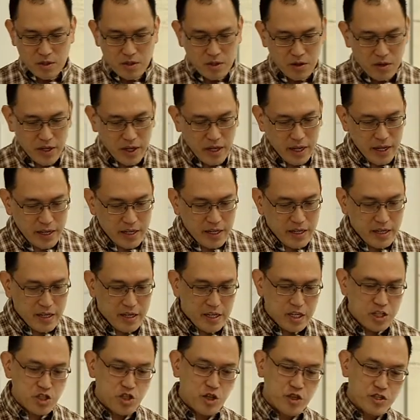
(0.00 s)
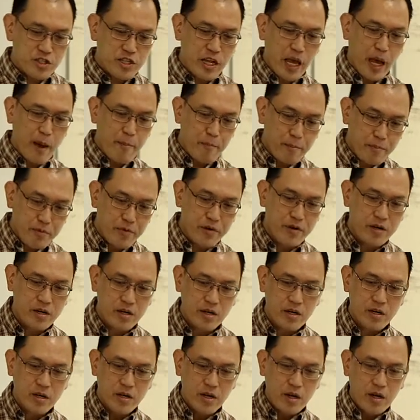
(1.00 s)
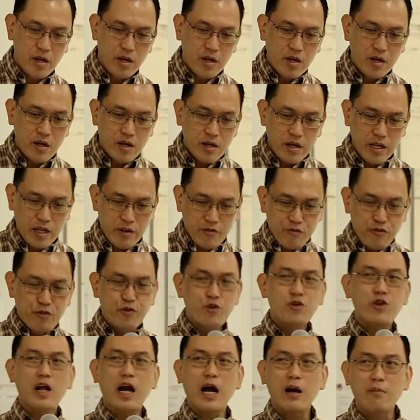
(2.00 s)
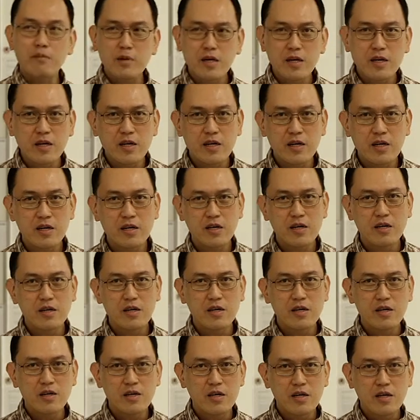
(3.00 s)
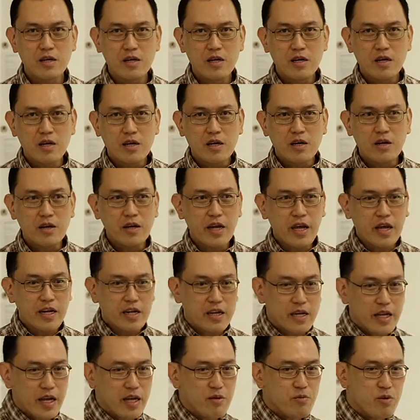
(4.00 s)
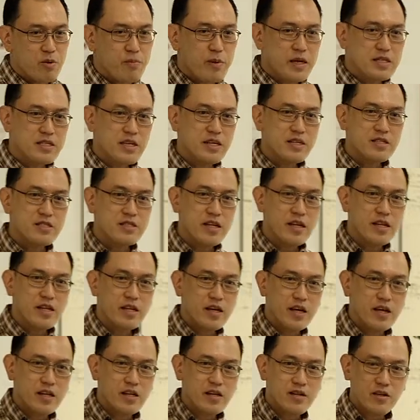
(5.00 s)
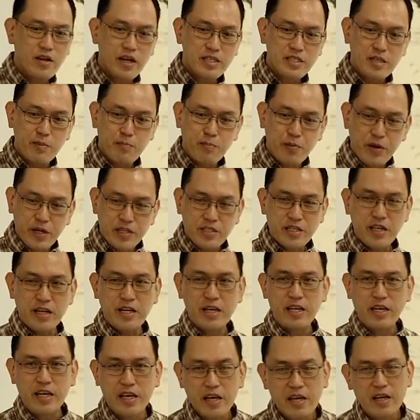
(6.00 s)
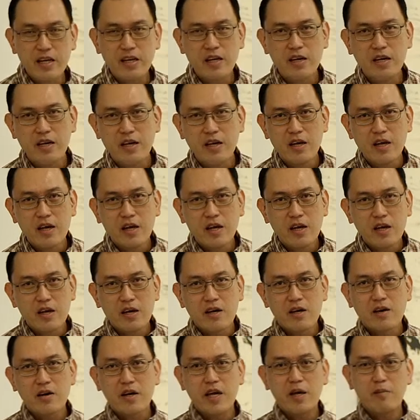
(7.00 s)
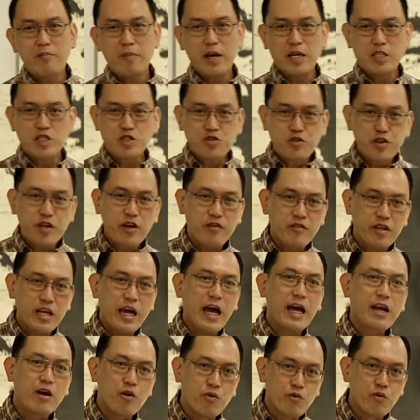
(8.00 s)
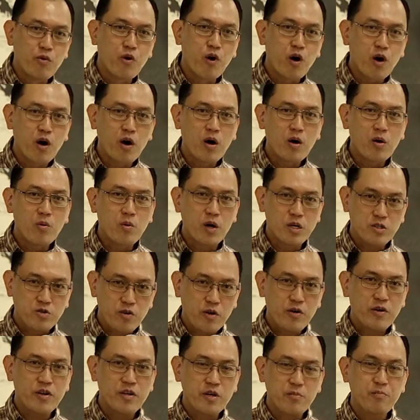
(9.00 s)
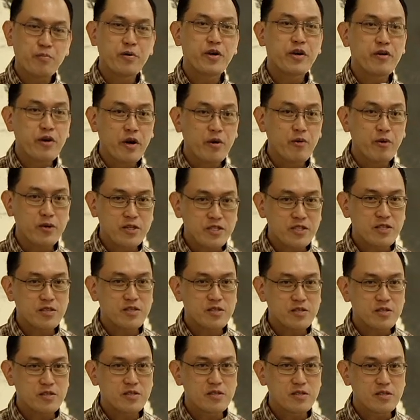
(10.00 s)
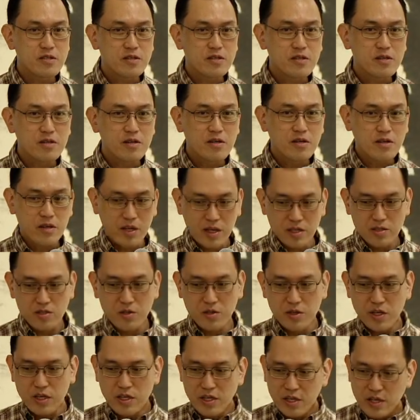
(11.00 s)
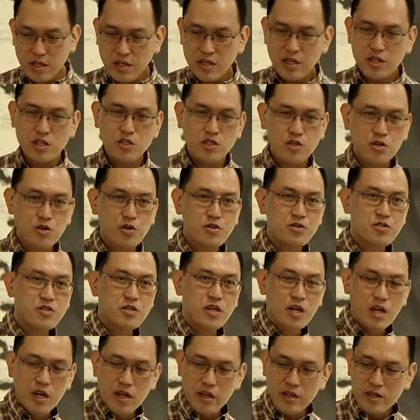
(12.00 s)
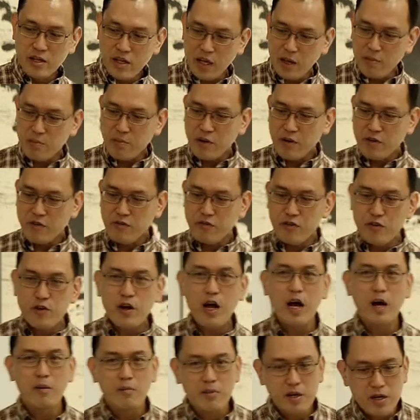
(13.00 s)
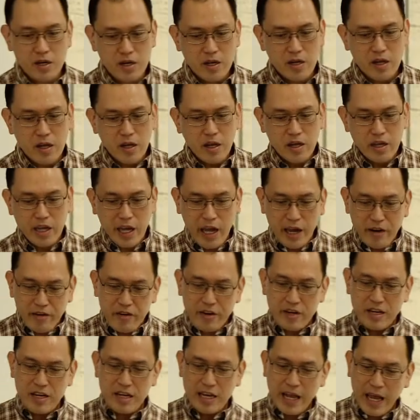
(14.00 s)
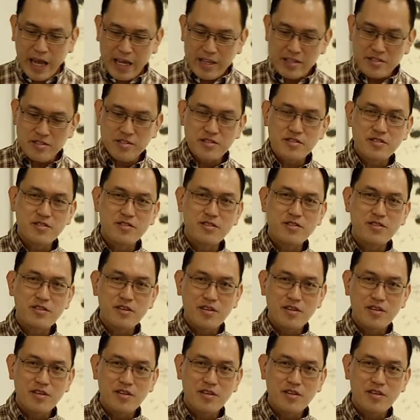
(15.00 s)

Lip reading: Okay, and here he shows the emperor in full armor. Okay, and again we must understand that as a prince and a king, okay, mastery of the art of war was one of the prerequisites. Okay, so here he shows the emperor in full armor carrying a lance